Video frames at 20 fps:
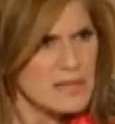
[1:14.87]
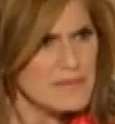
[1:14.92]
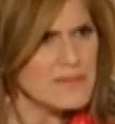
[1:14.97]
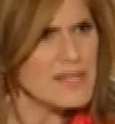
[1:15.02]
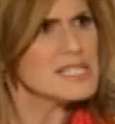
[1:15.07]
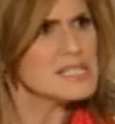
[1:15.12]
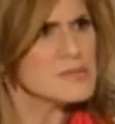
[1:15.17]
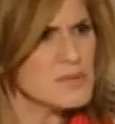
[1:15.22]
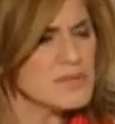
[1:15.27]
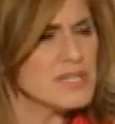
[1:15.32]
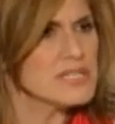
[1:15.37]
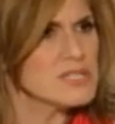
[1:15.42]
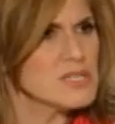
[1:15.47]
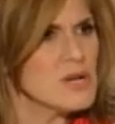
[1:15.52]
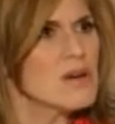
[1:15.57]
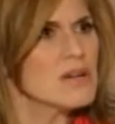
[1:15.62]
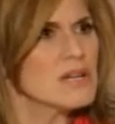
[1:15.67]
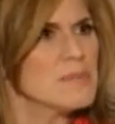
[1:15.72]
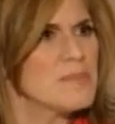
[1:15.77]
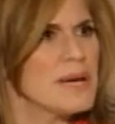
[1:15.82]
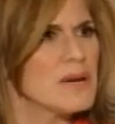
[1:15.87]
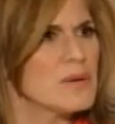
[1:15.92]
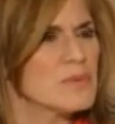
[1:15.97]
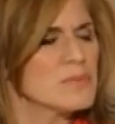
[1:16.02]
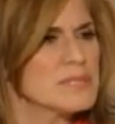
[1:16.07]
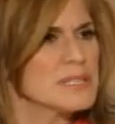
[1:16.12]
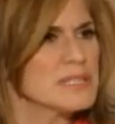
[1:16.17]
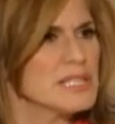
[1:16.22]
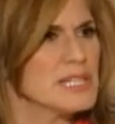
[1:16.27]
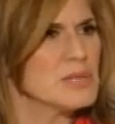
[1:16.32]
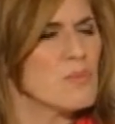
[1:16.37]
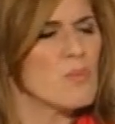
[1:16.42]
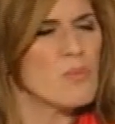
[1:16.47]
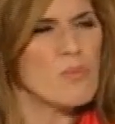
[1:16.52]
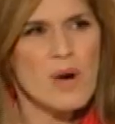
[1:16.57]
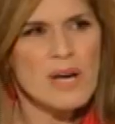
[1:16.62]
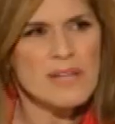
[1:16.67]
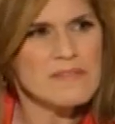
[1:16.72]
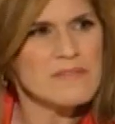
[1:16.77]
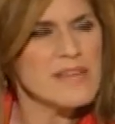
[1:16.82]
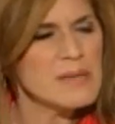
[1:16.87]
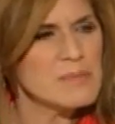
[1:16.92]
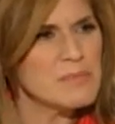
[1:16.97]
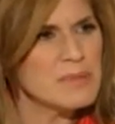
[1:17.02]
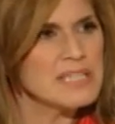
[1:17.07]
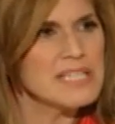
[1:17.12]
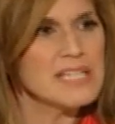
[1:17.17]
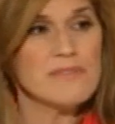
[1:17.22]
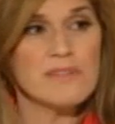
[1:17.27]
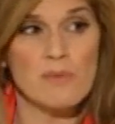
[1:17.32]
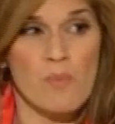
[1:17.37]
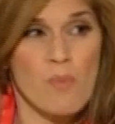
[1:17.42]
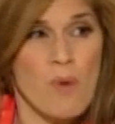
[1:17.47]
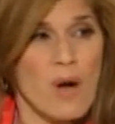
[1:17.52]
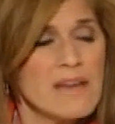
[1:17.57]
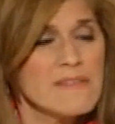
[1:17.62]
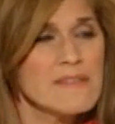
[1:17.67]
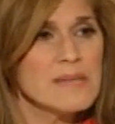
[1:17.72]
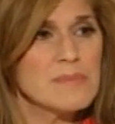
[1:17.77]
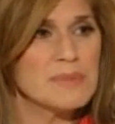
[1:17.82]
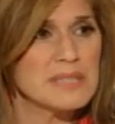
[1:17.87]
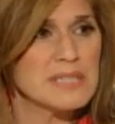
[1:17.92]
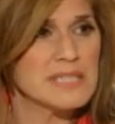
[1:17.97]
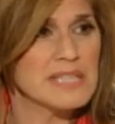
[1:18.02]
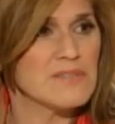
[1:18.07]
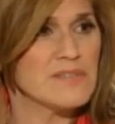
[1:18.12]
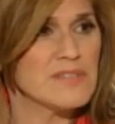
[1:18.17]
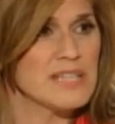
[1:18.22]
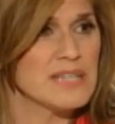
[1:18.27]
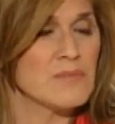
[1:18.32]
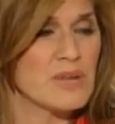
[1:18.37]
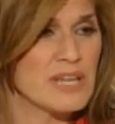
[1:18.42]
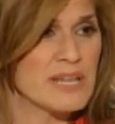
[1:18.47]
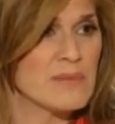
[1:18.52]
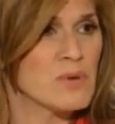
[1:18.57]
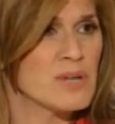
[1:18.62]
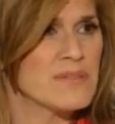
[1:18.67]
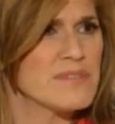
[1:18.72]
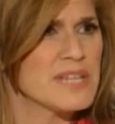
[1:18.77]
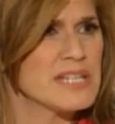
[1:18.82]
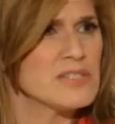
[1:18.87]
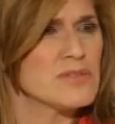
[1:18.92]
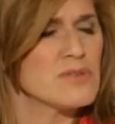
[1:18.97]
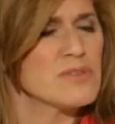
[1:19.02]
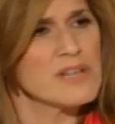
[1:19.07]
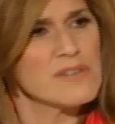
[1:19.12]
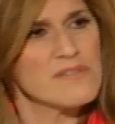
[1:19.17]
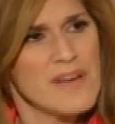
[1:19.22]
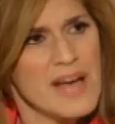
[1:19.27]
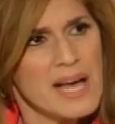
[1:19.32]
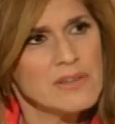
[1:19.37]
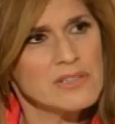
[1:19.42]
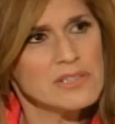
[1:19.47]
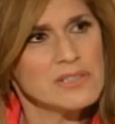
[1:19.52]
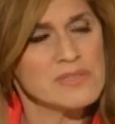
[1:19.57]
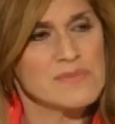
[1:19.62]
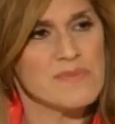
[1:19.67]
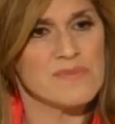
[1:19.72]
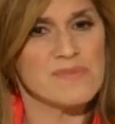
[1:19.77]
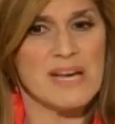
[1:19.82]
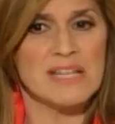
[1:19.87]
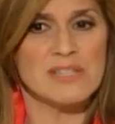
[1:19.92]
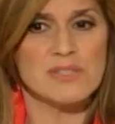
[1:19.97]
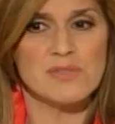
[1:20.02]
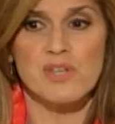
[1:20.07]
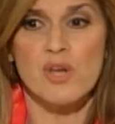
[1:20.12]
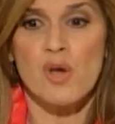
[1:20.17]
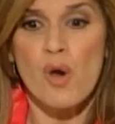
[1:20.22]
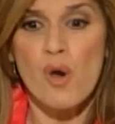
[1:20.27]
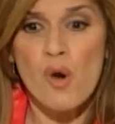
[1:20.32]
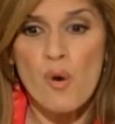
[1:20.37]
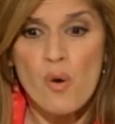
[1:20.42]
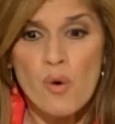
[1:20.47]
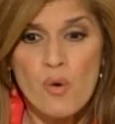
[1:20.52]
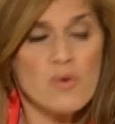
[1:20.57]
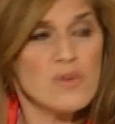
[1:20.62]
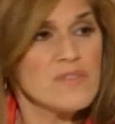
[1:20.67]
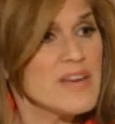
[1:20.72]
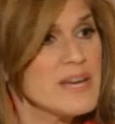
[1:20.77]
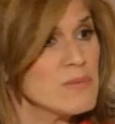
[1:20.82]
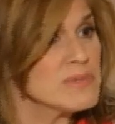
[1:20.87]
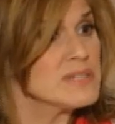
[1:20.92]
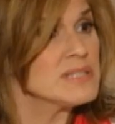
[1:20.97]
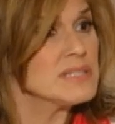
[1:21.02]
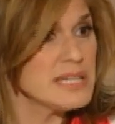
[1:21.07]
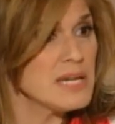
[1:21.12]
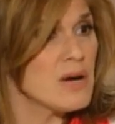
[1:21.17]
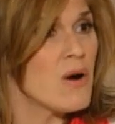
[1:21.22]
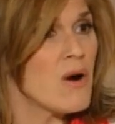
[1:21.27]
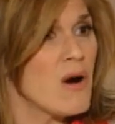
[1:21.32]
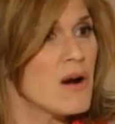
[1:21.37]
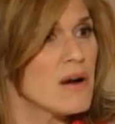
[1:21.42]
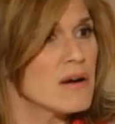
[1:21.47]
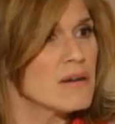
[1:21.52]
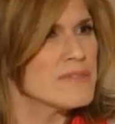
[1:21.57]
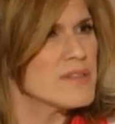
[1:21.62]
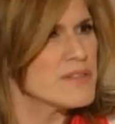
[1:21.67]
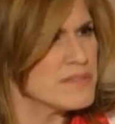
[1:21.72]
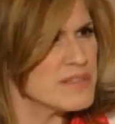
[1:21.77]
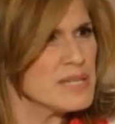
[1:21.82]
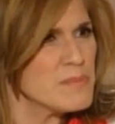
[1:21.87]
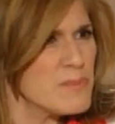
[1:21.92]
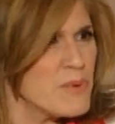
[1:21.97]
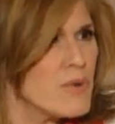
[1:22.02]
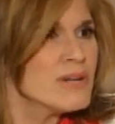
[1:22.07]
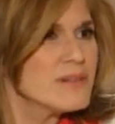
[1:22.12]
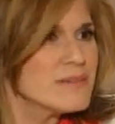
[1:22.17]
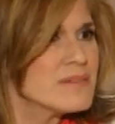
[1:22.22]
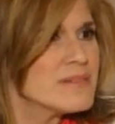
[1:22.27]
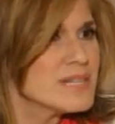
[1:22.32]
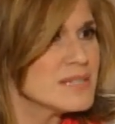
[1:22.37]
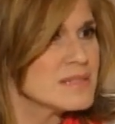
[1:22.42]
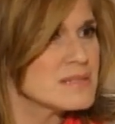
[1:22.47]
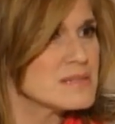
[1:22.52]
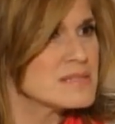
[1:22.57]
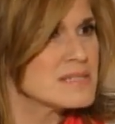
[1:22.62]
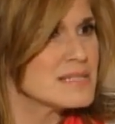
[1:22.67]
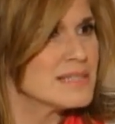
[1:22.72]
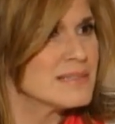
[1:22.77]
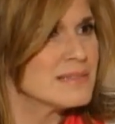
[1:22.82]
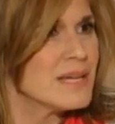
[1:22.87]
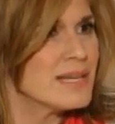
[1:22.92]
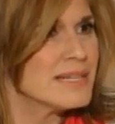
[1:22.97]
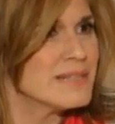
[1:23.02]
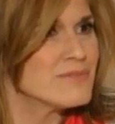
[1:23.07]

that's what they talk about, really, what they believe in, why they believe in what they do, their values, who they really are, the important things in life.